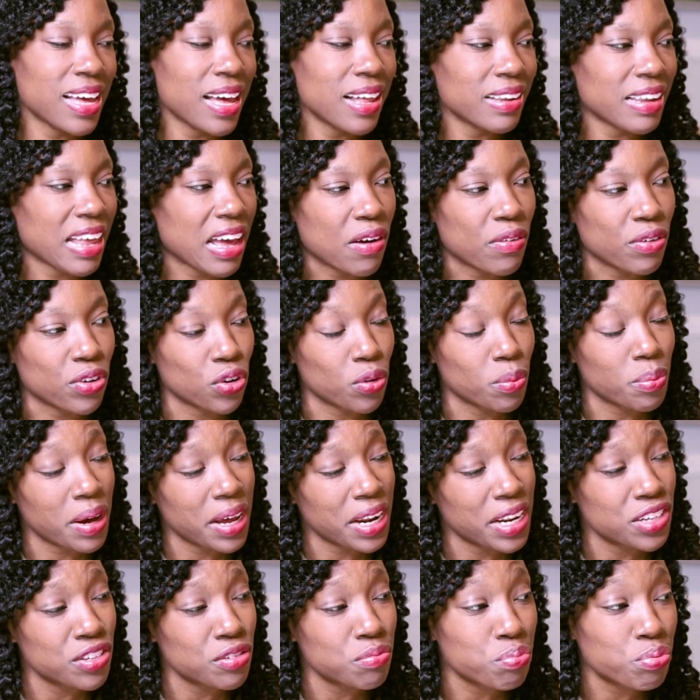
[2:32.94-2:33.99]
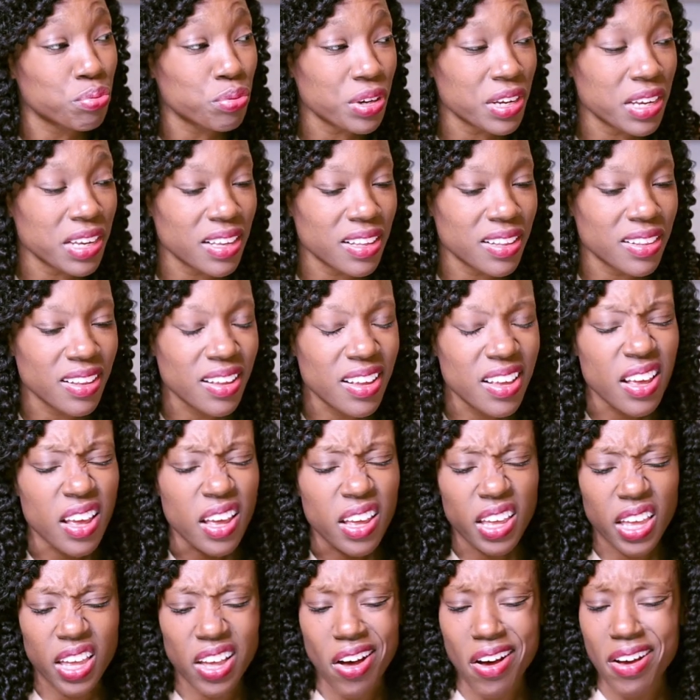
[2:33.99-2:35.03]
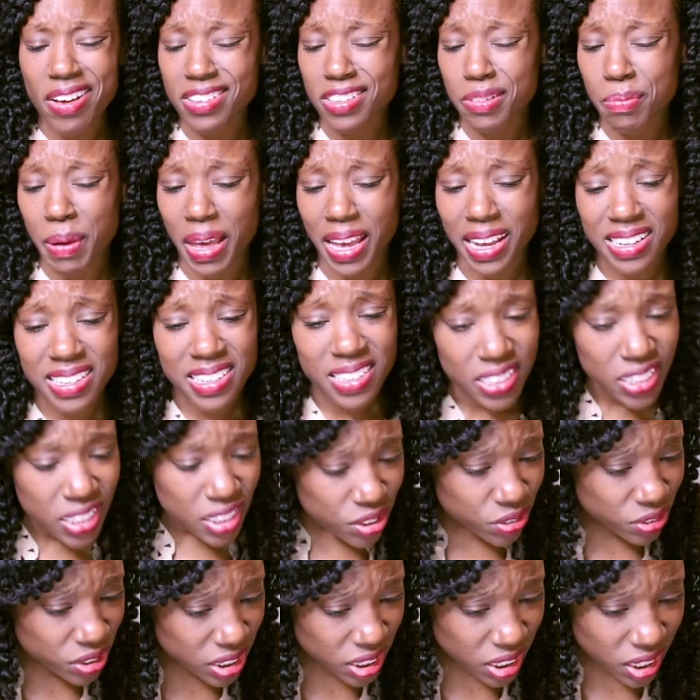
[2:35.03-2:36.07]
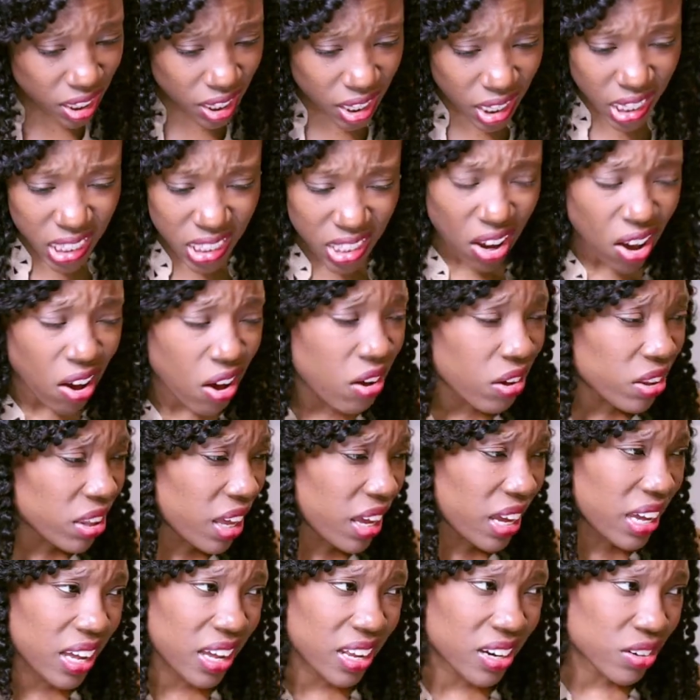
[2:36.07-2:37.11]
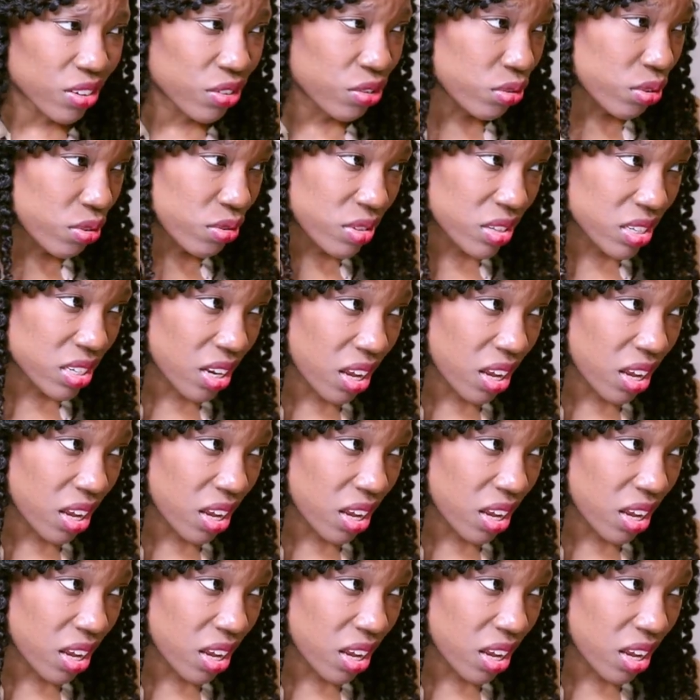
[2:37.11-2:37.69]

not allowing your body to breathe can cause bacteria and all that kind of gross